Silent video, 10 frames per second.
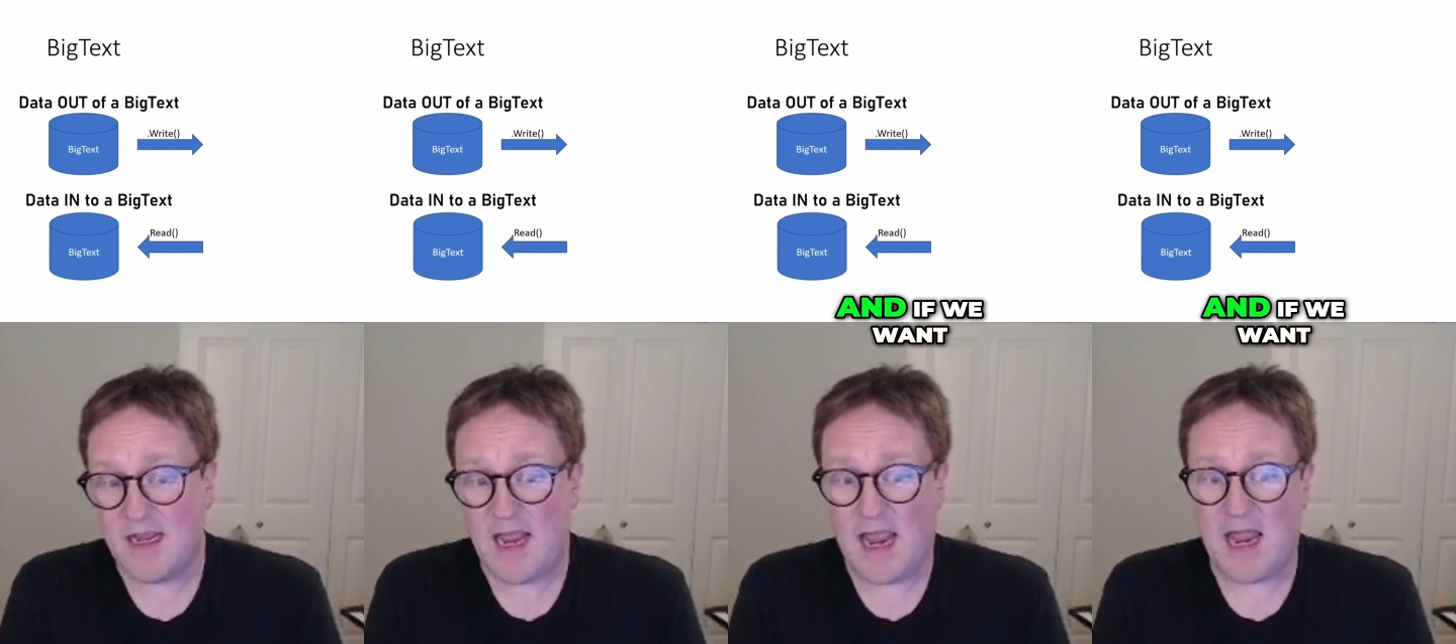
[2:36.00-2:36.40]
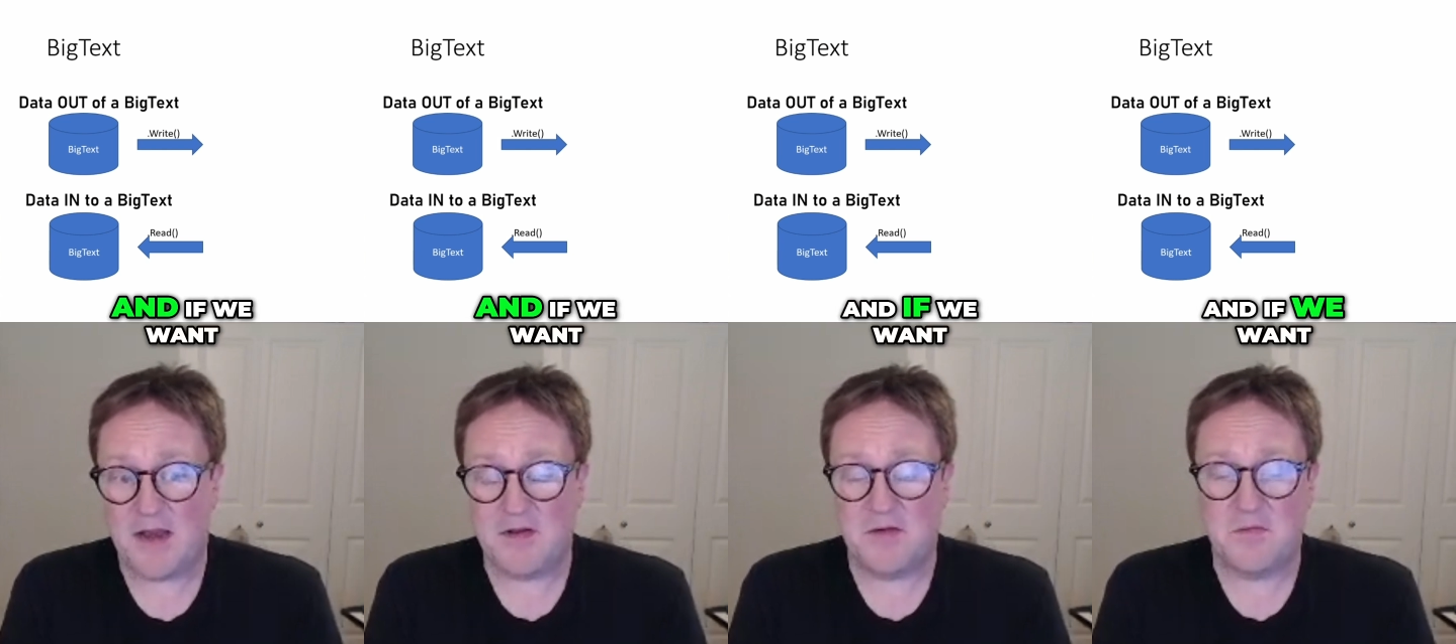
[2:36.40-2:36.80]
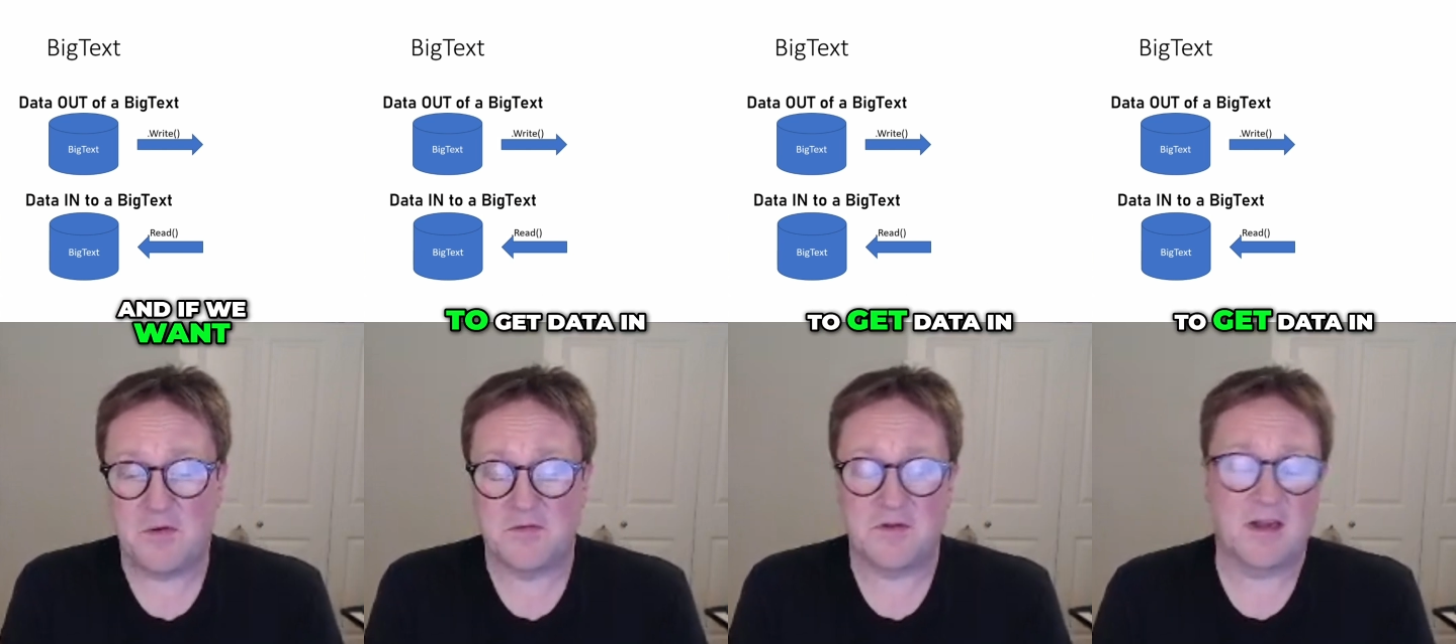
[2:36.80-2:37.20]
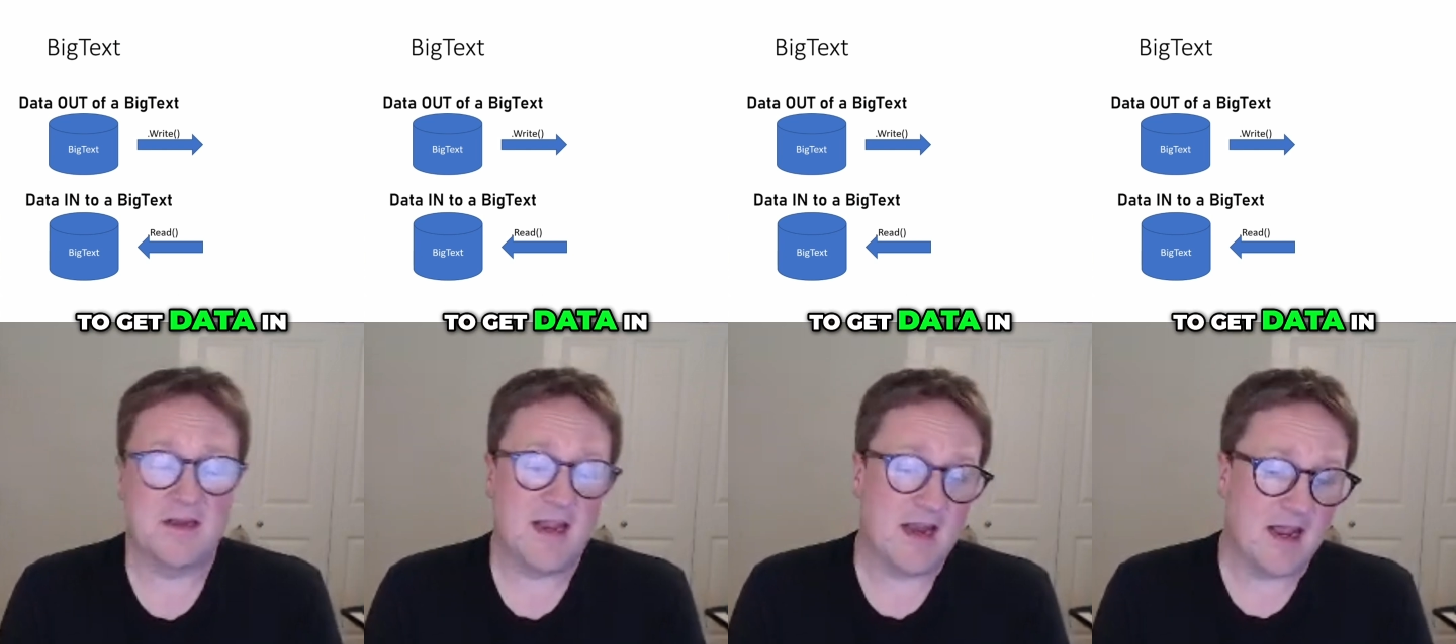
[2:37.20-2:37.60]
And if we want to get
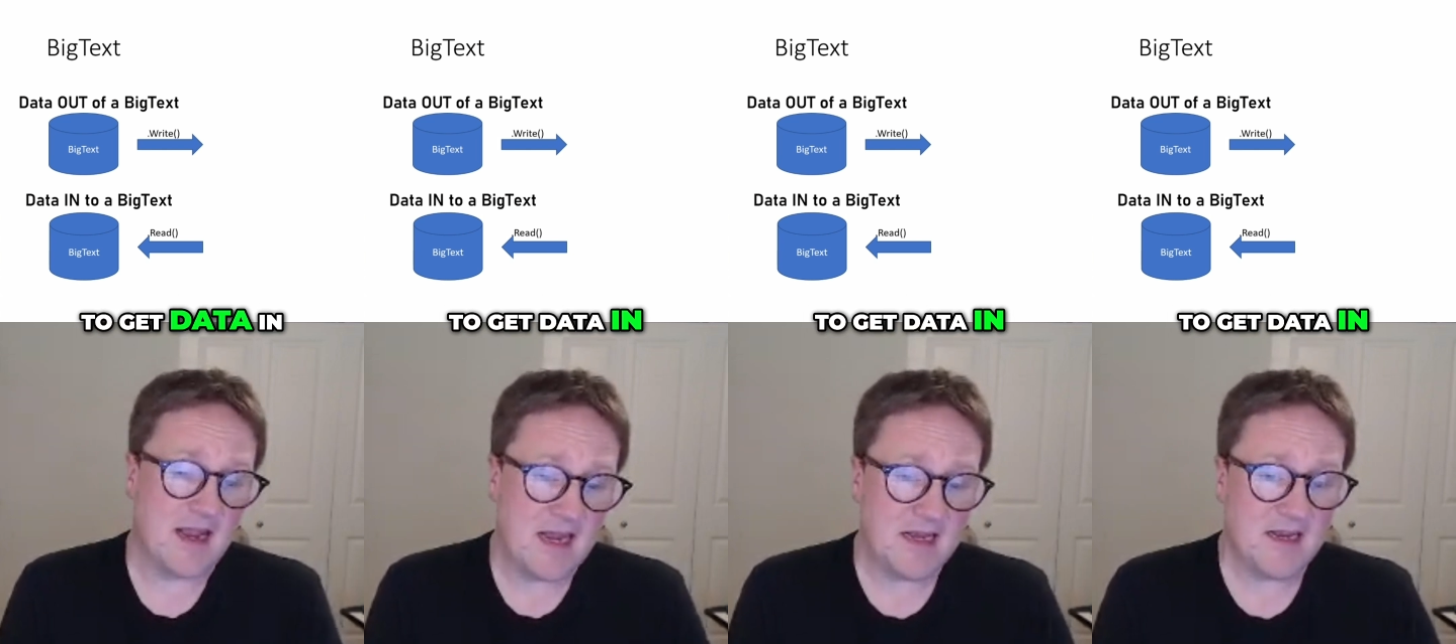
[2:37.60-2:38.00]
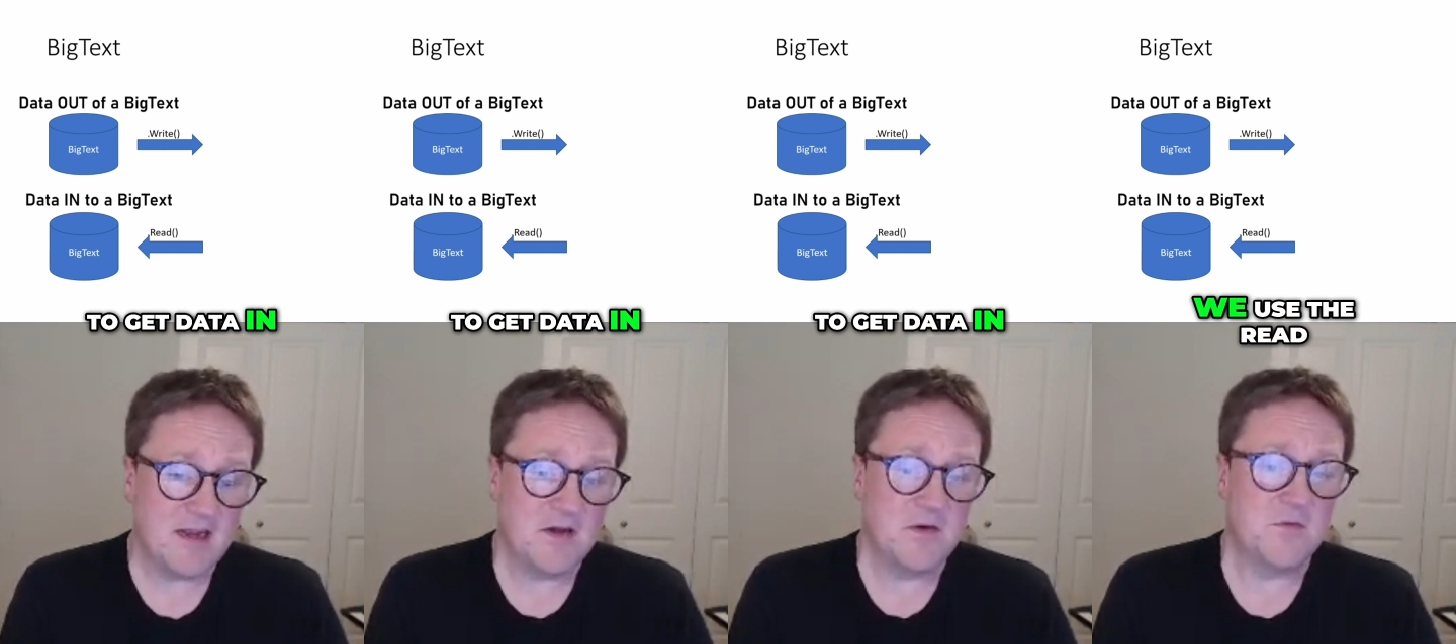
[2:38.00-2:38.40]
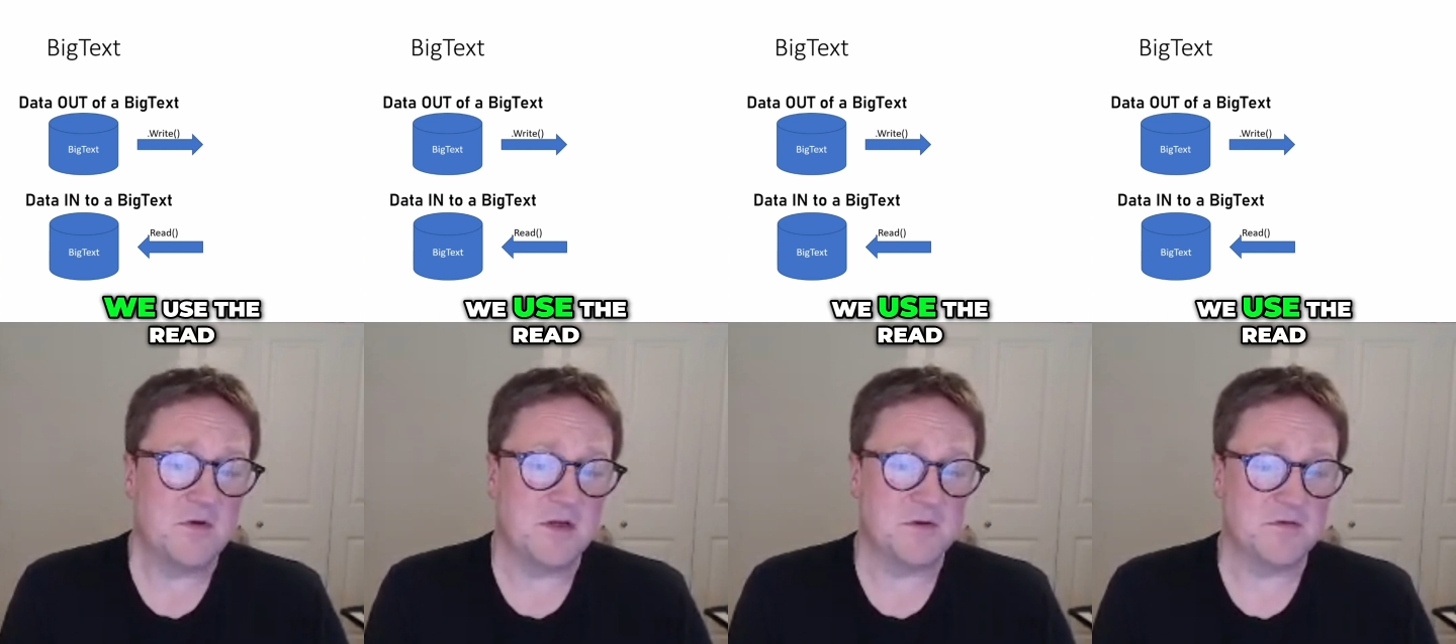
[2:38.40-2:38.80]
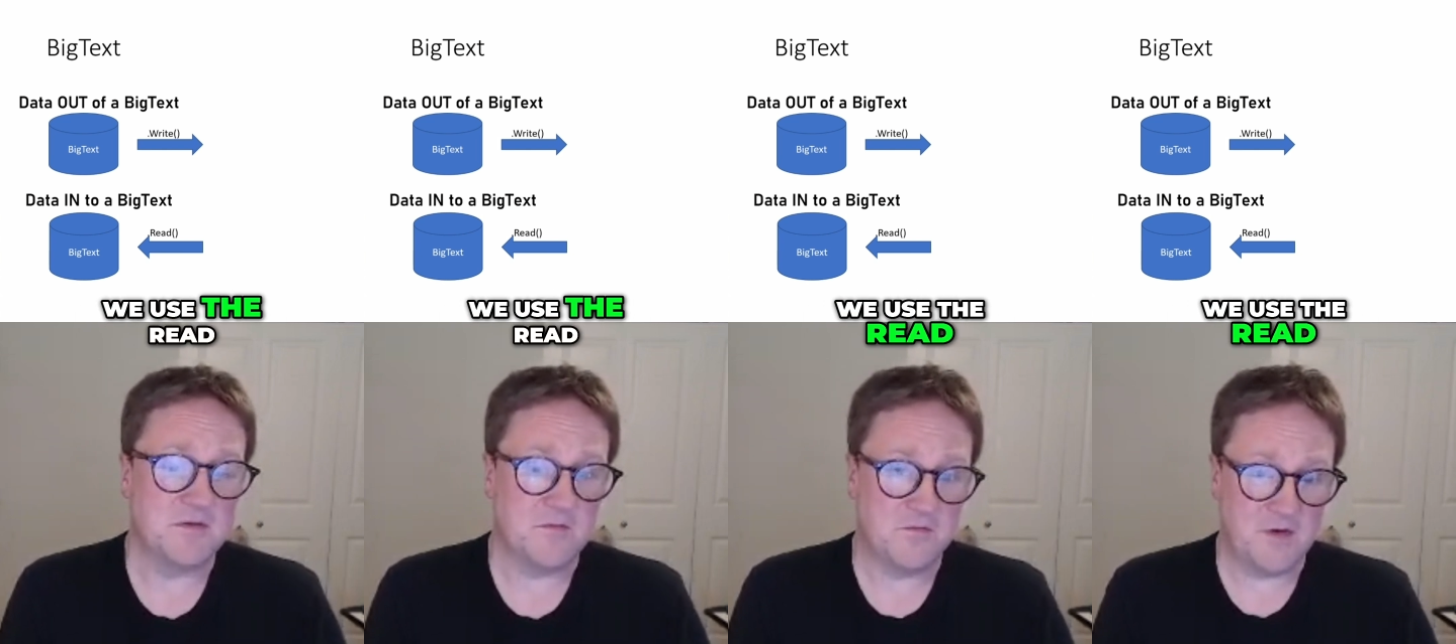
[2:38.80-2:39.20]
data in, we use the
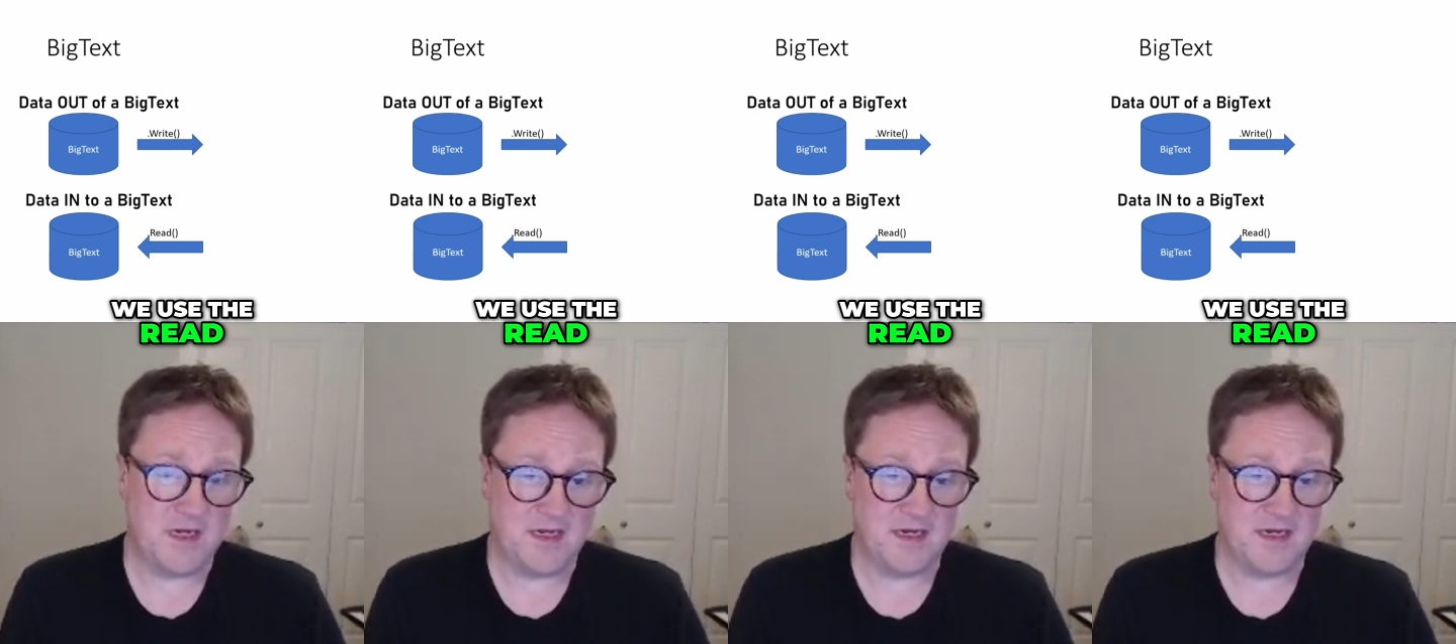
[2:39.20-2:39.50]
read.